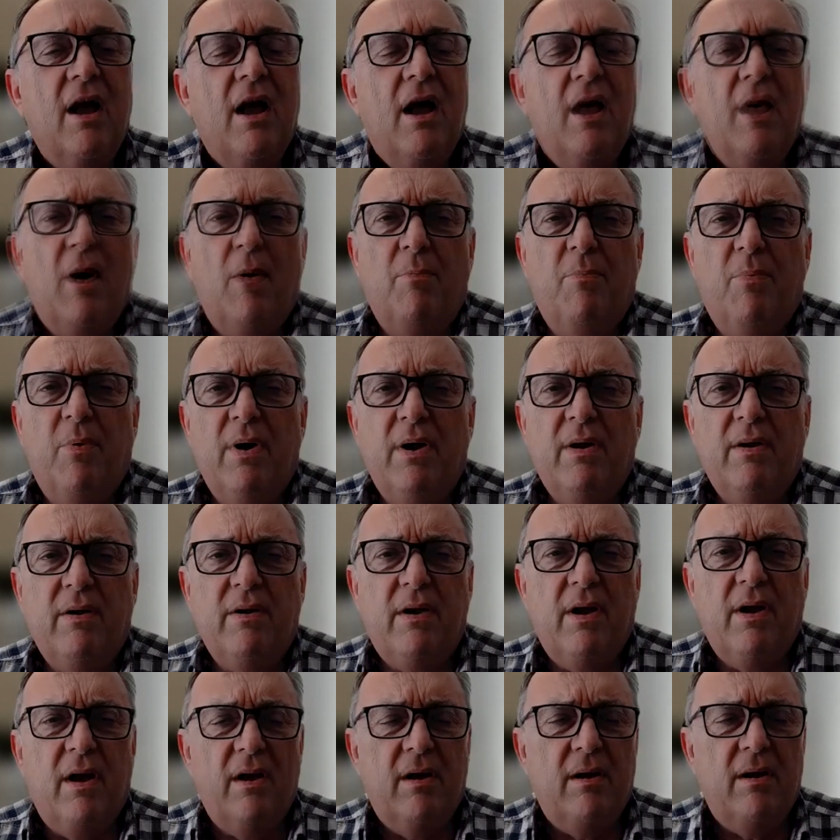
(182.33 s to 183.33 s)
Well,
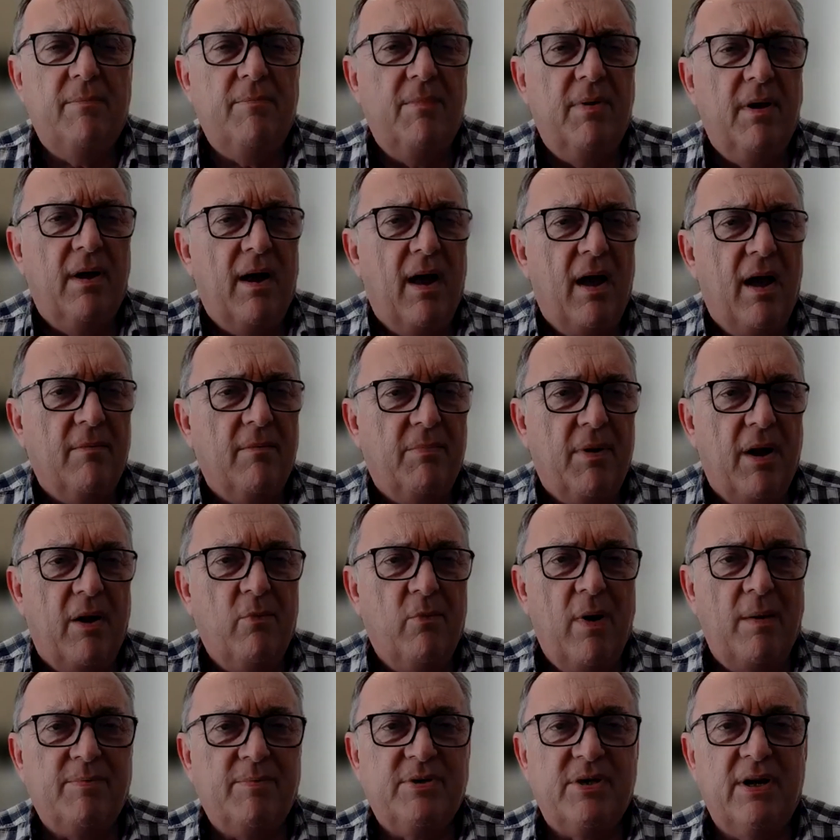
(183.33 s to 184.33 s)
our
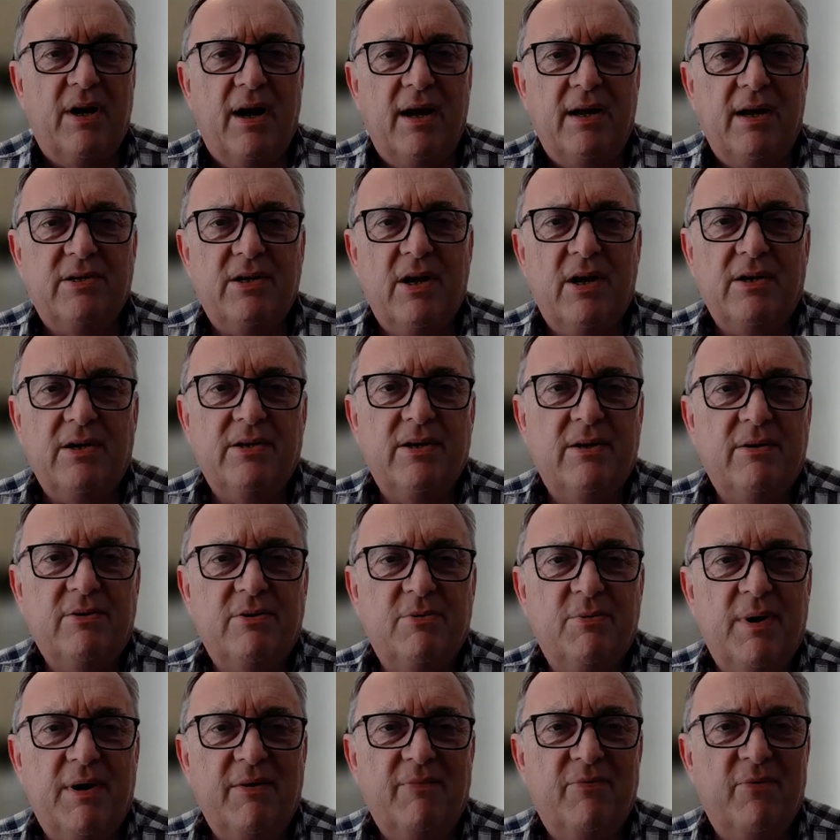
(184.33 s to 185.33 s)
website is
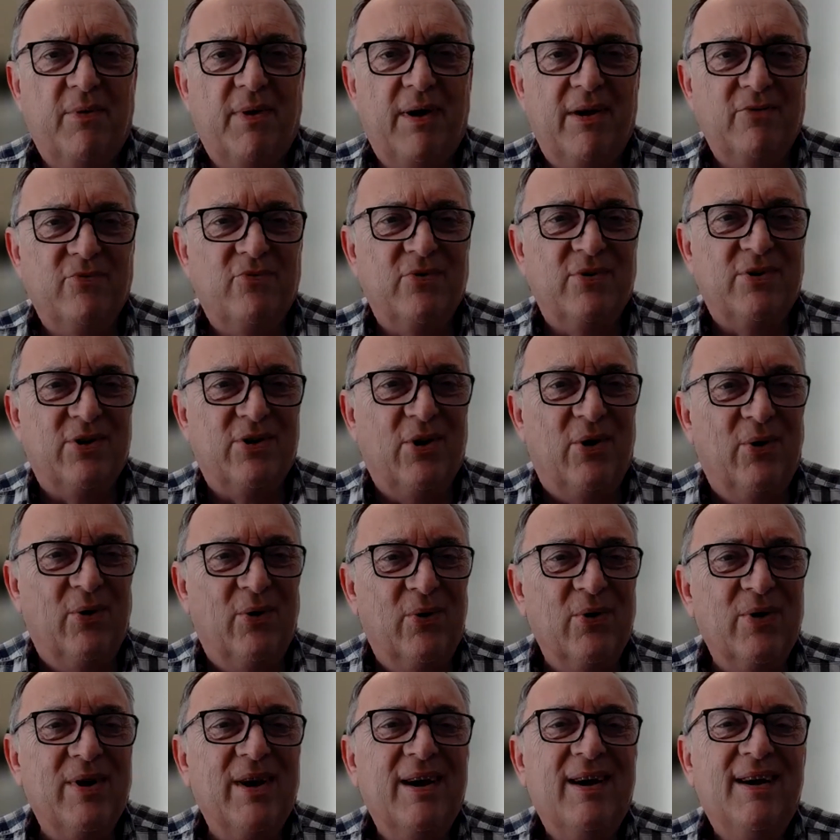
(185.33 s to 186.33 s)

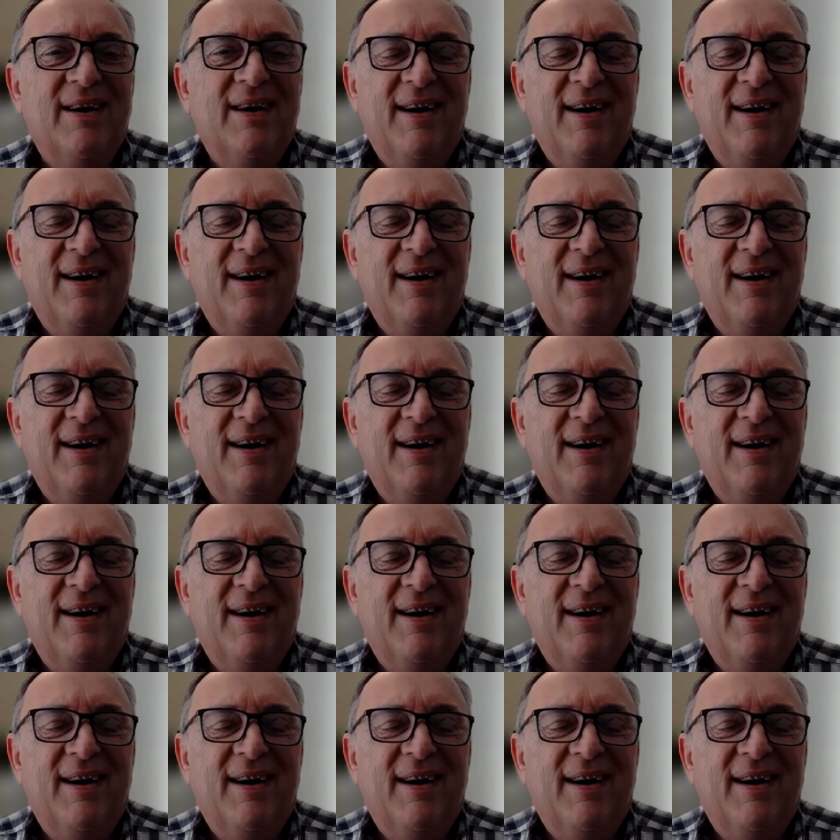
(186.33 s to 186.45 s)
iso2400.org,